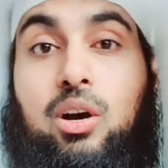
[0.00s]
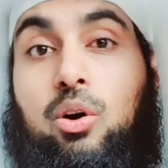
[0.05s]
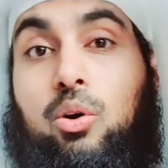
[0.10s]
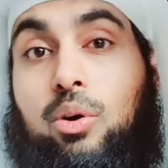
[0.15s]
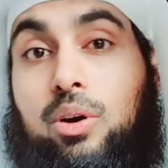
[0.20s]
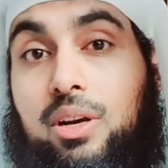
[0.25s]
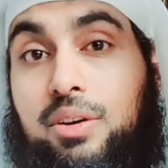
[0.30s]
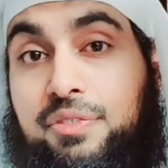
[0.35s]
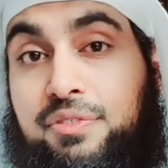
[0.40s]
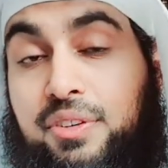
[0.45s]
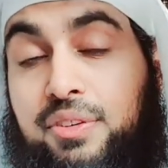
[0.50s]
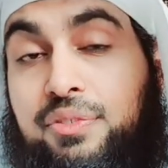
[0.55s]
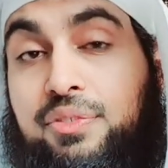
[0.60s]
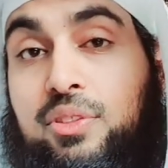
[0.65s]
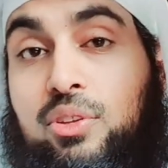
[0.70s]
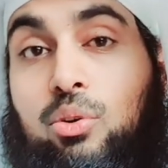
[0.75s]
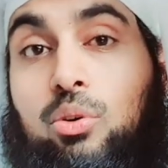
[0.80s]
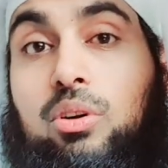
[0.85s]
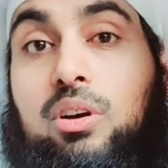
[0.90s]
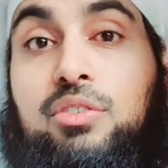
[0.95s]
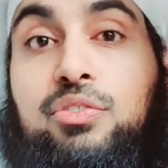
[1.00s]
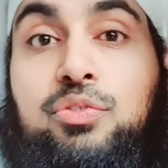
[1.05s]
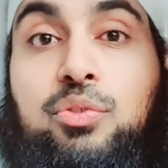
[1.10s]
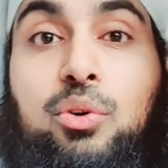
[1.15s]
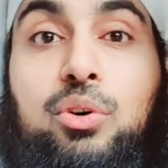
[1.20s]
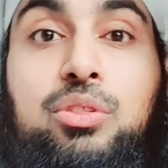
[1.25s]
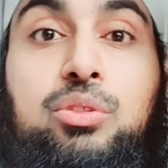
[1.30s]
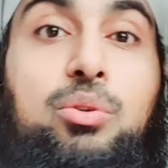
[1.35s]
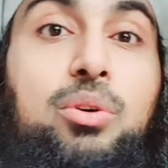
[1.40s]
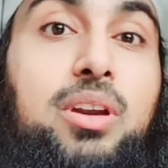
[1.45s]
or a fifth, or a
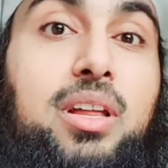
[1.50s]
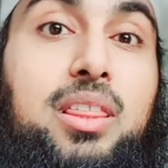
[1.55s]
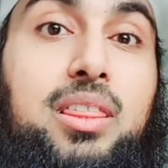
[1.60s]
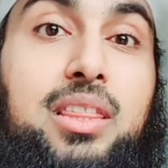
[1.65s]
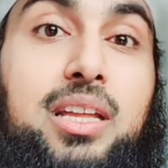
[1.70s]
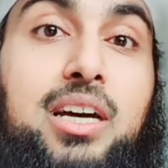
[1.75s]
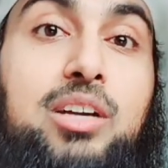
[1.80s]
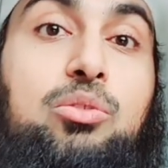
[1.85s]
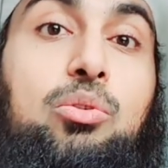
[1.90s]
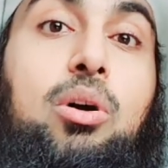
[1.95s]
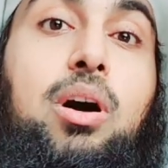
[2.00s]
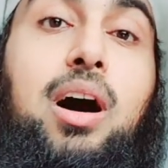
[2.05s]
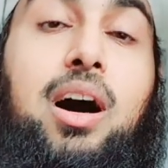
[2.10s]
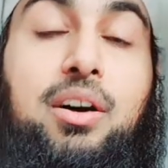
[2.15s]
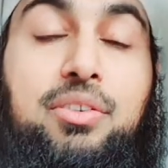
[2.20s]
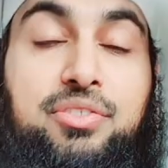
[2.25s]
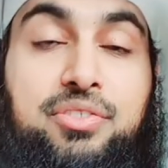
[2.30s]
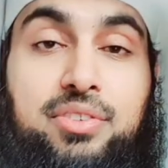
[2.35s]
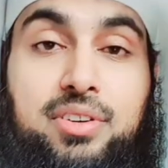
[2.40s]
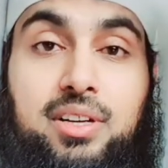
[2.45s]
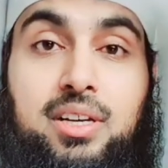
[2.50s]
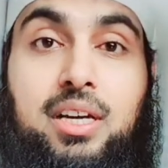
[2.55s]
fourth, or a third, or half,